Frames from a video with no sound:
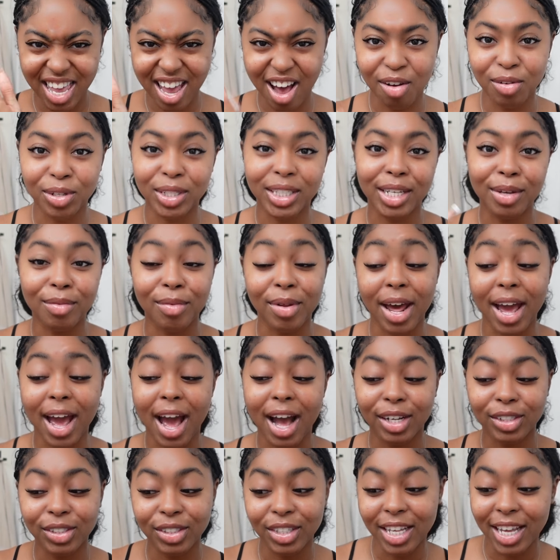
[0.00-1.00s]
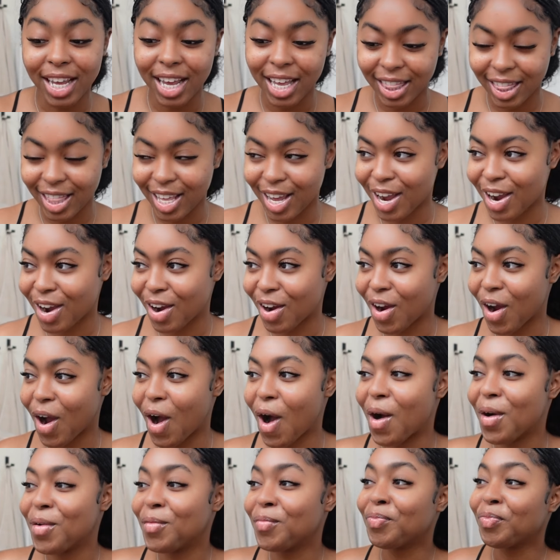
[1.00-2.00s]
y'all will see when I actually get there,
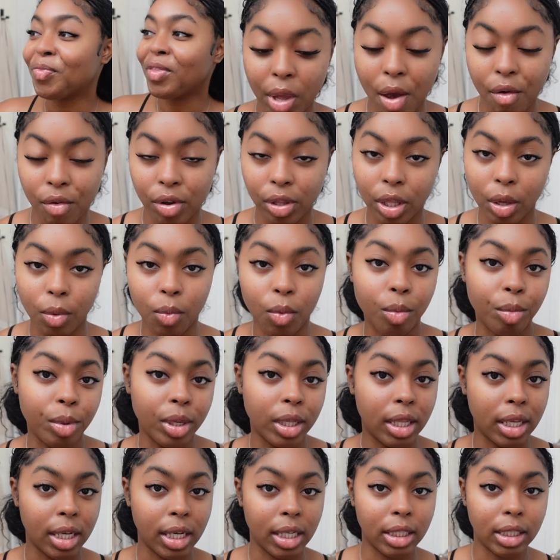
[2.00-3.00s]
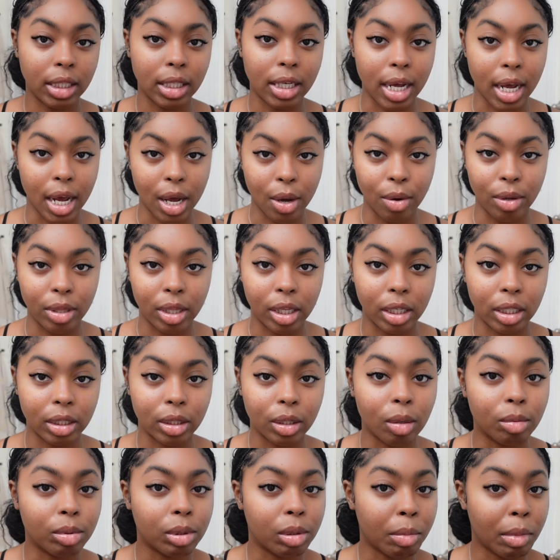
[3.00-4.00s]
girl. Everything will be linked down in the
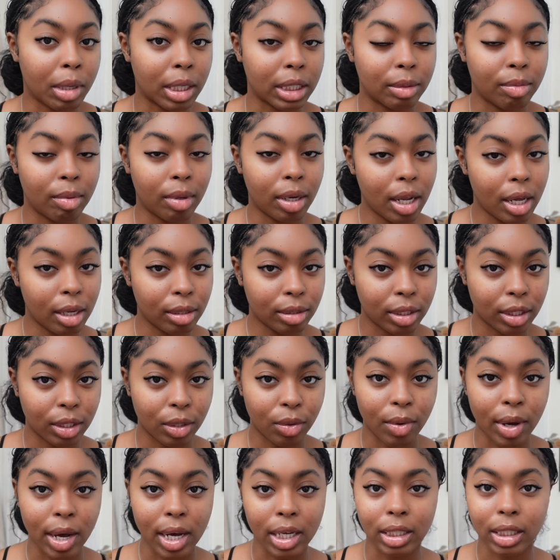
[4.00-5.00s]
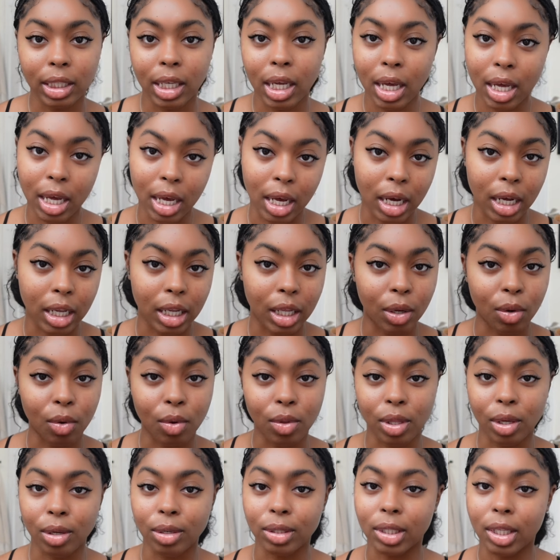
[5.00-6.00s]
description box below so you guys can click
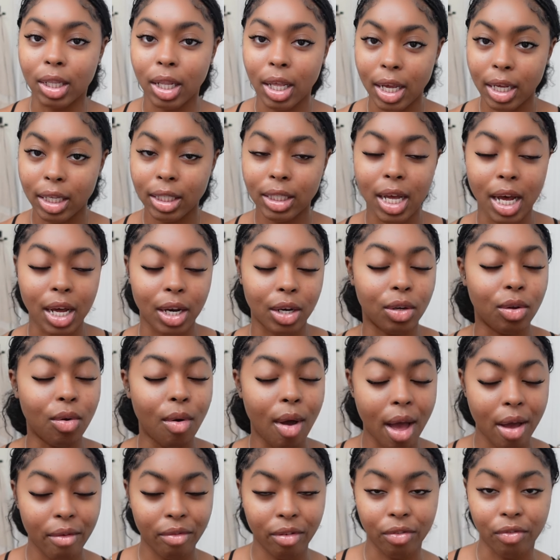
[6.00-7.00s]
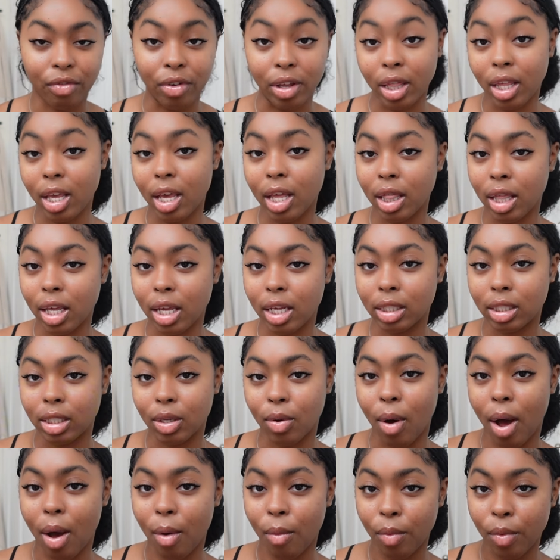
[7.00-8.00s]
on those links. I do have affiliate links,
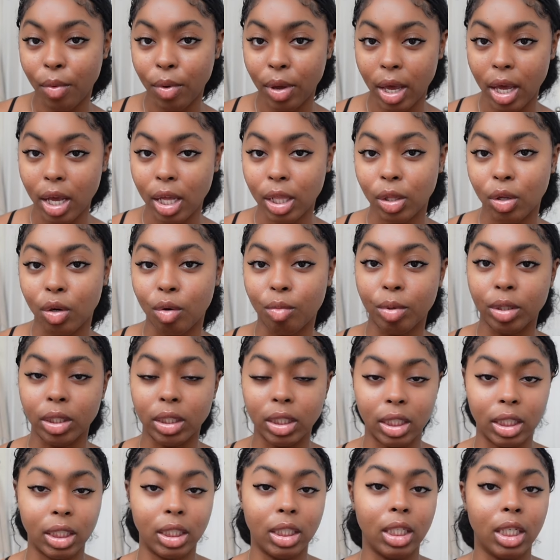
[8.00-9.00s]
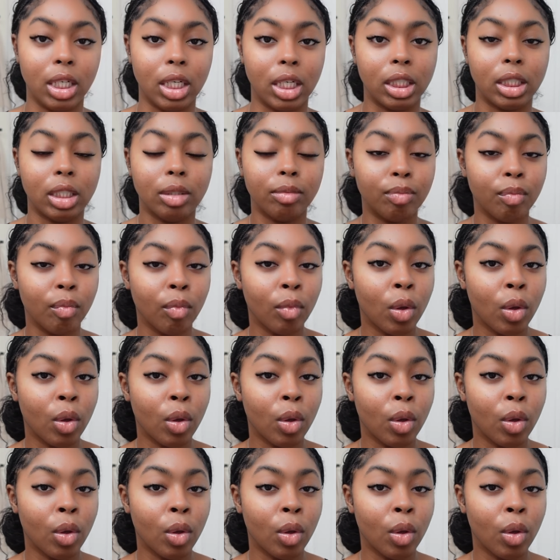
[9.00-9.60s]
so I will get a little percentage